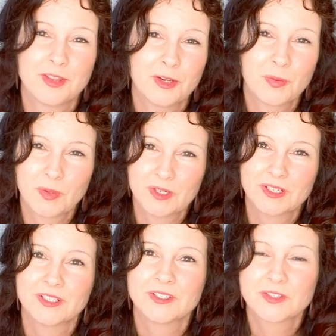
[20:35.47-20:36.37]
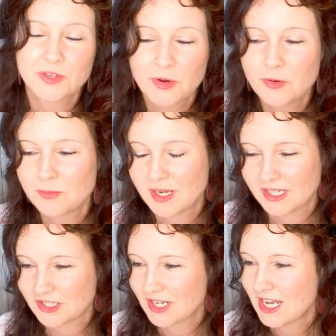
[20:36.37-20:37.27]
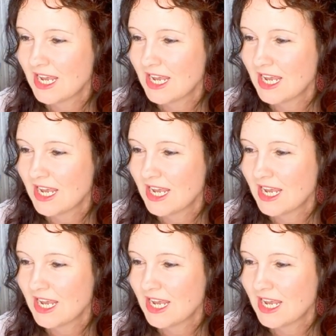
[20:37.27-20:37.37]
their work so much.